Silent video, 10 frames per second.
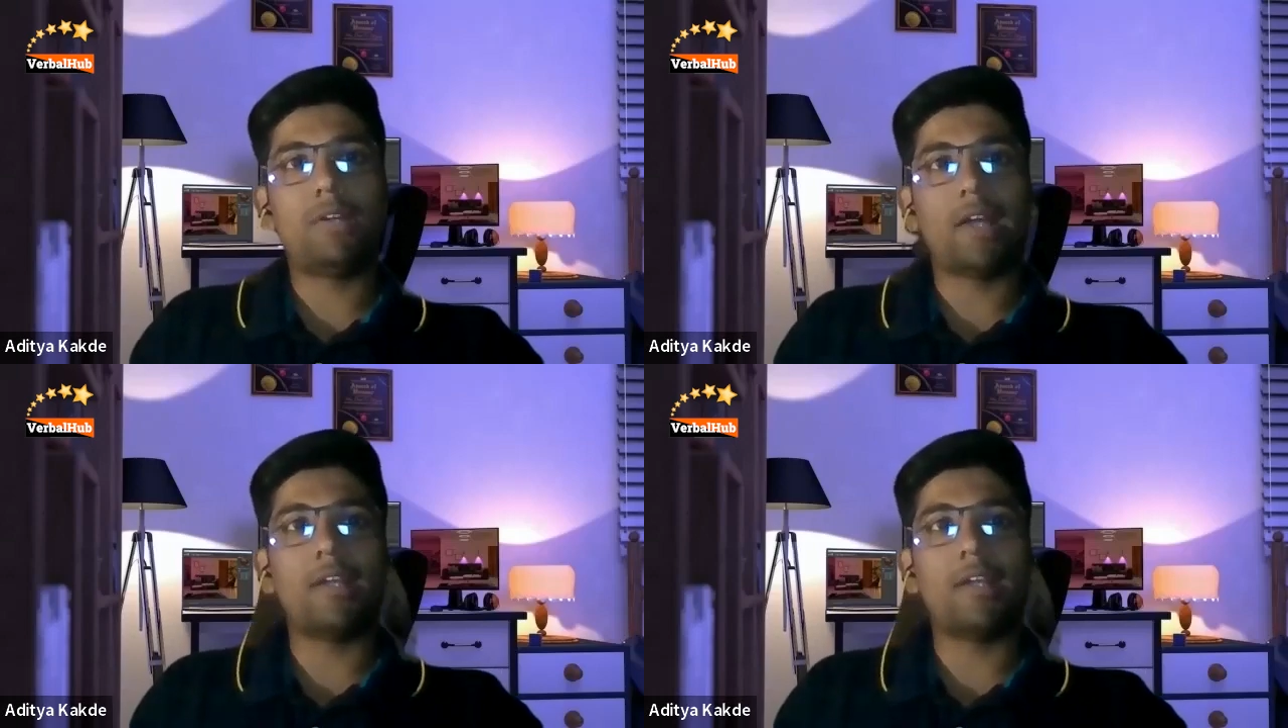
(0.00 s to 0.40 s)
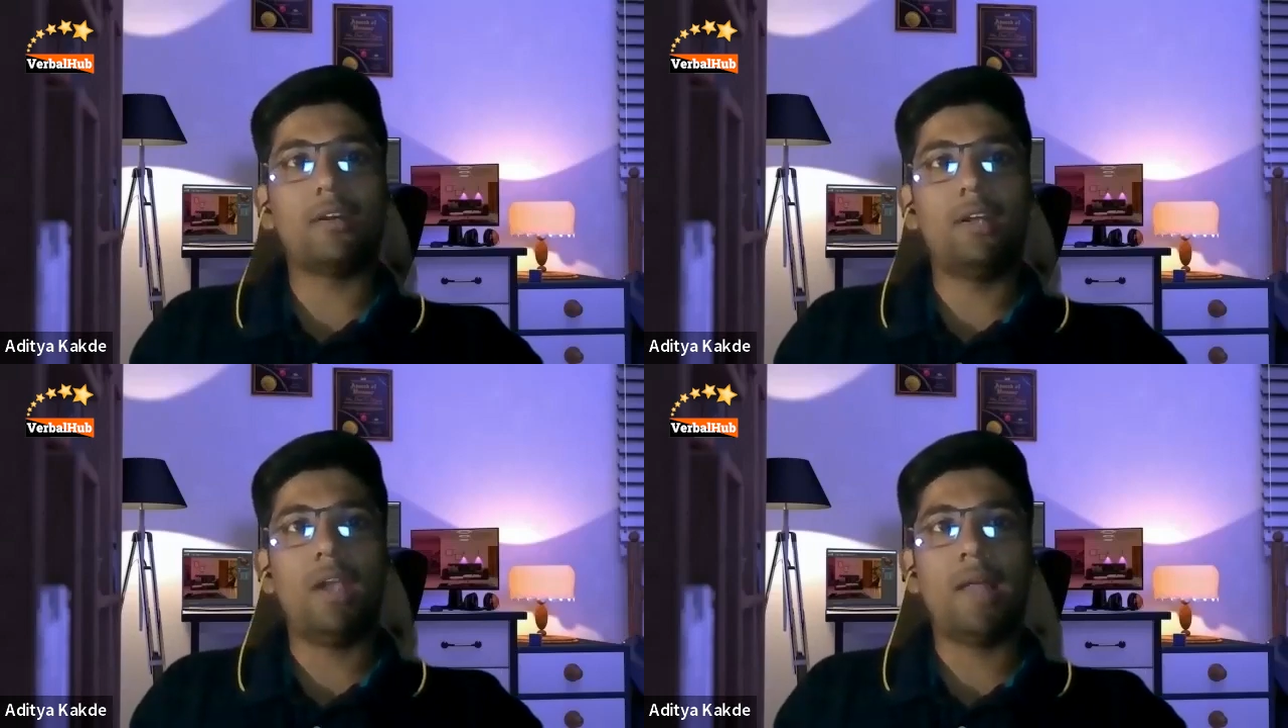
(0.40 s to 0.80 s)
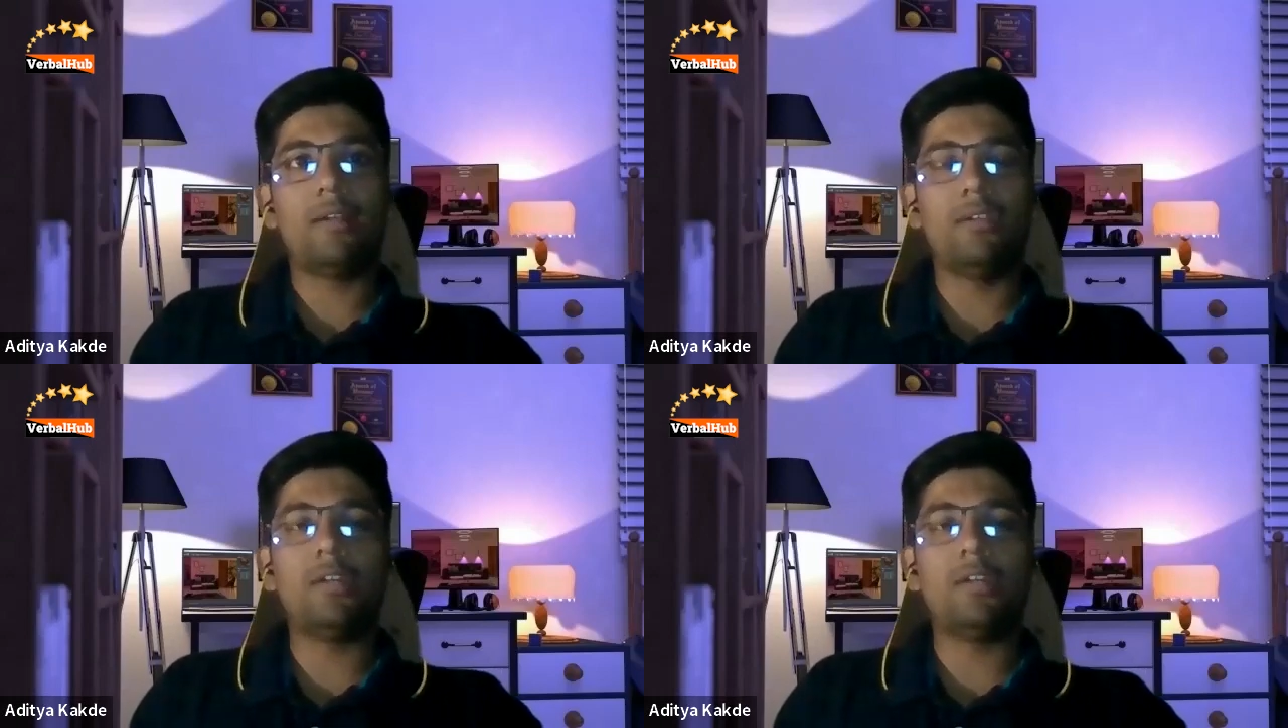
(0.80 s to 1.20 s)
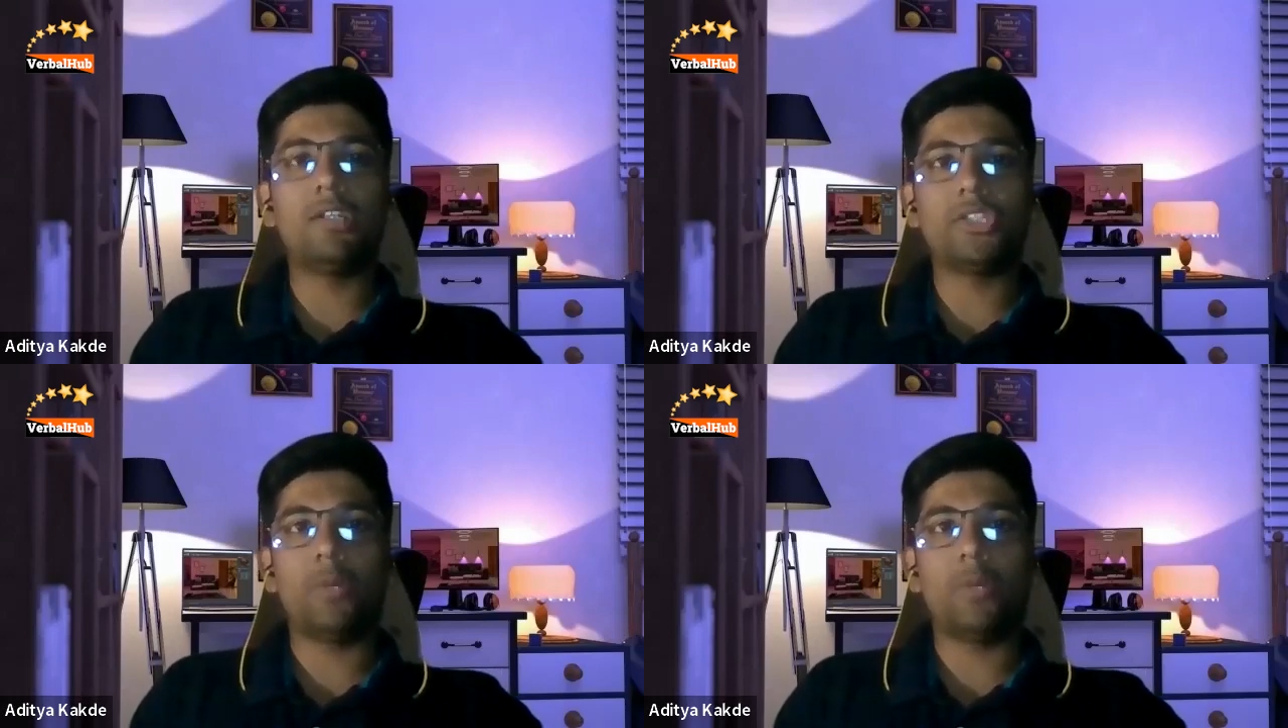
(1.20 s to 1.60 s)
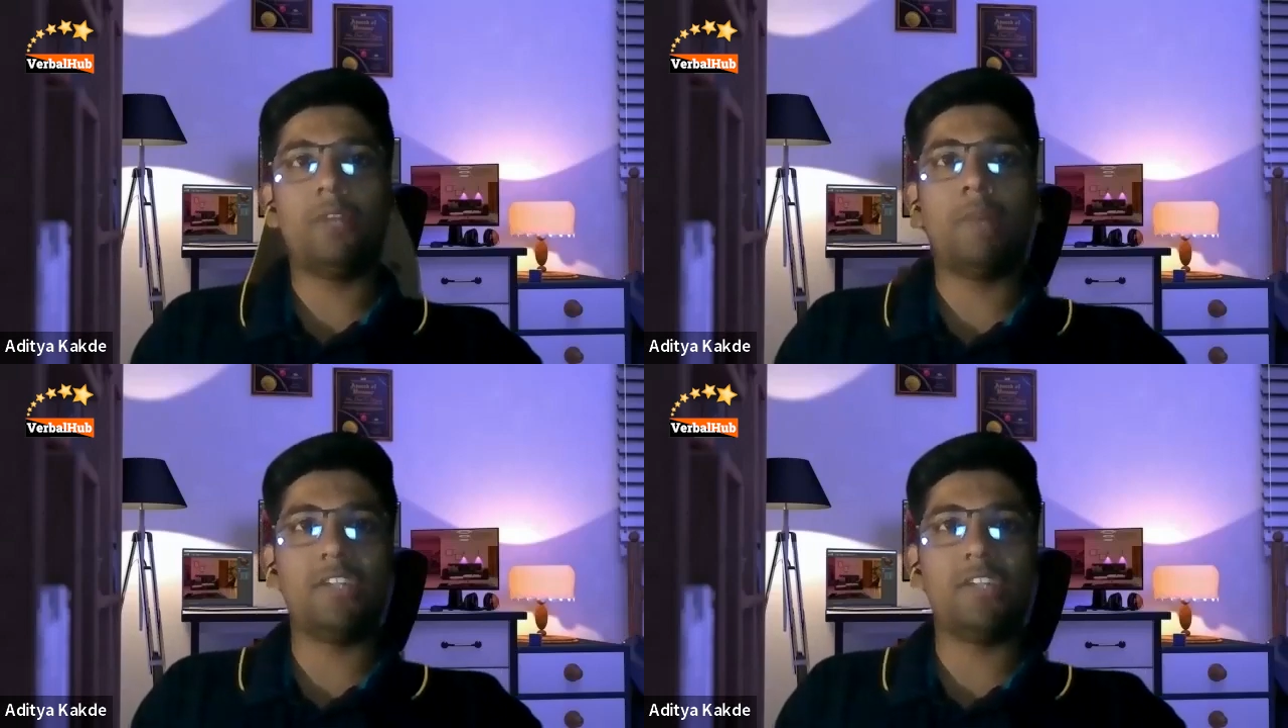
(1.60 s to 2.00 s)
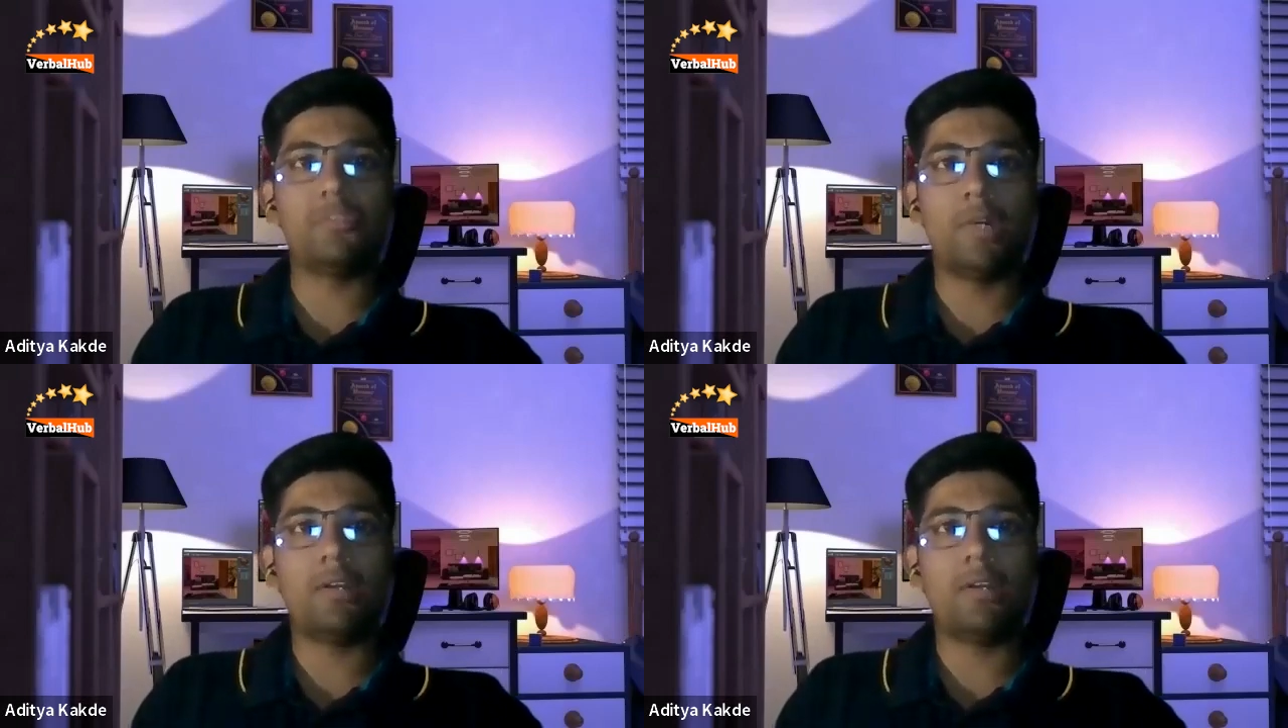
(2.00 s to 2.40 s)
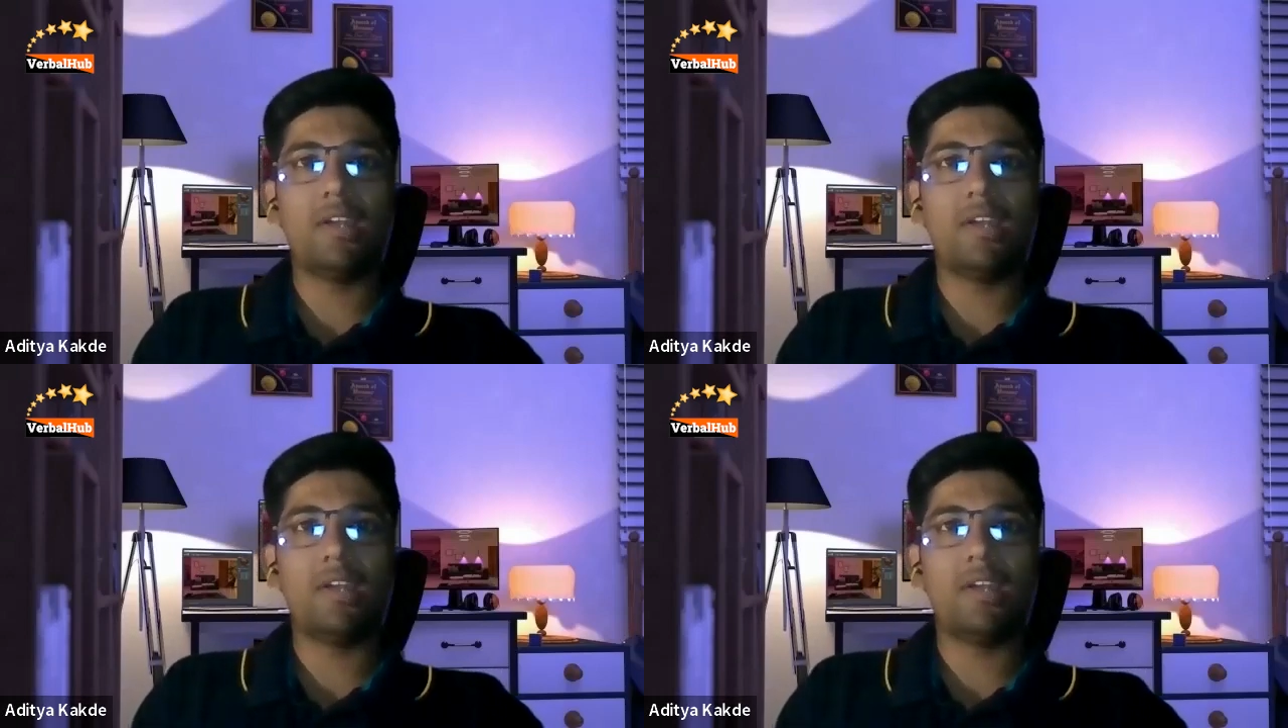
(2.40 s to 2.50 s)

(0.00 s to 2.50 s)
technical like leadership and management,